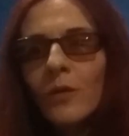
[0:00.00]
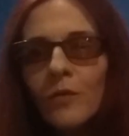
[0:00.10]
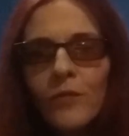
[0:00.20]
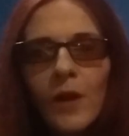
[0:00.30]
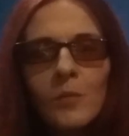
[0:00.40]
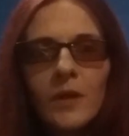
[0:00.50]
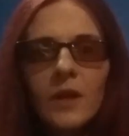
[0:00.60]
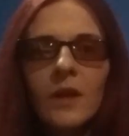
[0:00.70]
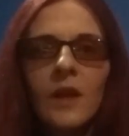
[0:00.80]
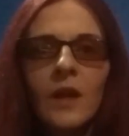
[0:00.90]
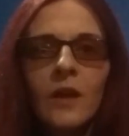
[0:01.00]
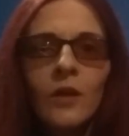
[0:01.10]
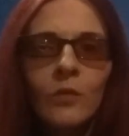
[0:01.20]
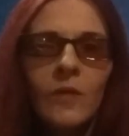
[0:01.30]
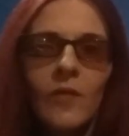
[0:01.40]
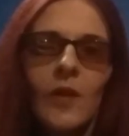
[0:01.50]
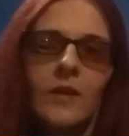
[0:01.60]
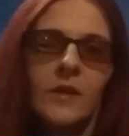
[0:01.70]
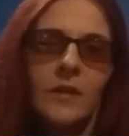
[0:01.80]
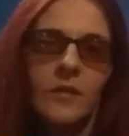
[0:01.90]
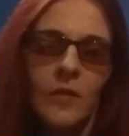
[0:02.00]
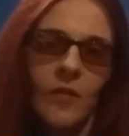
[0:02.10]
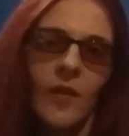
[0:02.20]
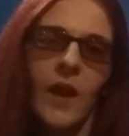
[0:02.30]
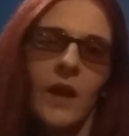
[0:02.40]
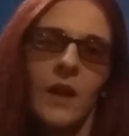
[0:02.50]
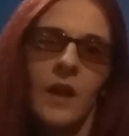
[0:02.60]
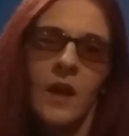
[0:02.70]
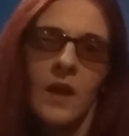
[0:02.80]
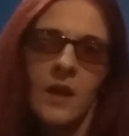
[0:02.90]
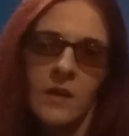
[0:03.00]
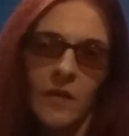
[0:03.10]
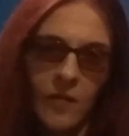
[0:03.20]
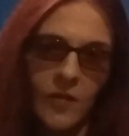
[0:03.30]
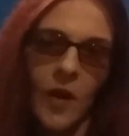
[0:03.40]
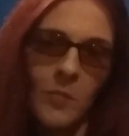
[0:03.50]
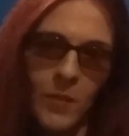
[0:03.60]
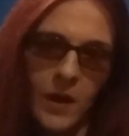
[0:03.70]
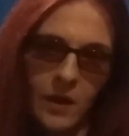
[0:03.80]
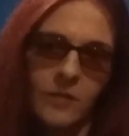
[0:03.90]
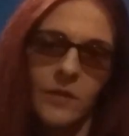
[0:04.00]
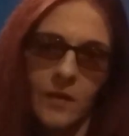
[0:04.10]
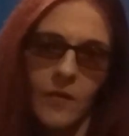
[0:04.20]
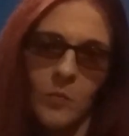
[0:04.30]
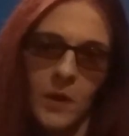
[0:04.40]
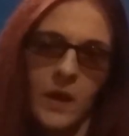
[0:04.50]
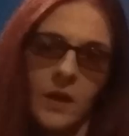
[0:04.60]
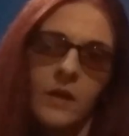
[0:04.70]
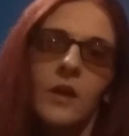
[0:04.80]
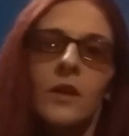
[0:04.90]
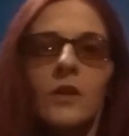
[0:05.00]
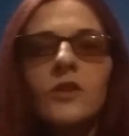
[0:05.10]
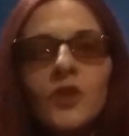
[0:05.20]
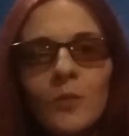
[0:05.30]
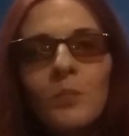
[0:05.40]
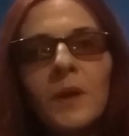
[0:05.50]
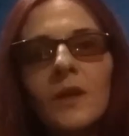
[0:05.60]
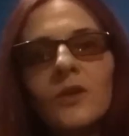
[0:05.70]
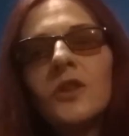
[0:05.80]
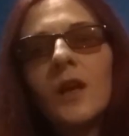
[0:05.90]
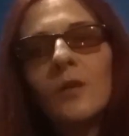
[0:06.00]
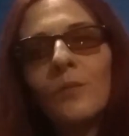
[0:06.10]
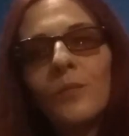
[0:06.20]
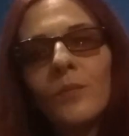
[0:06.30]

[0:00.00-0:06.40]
or your family, you decided to say, this scumbag, that's me, should be in jail.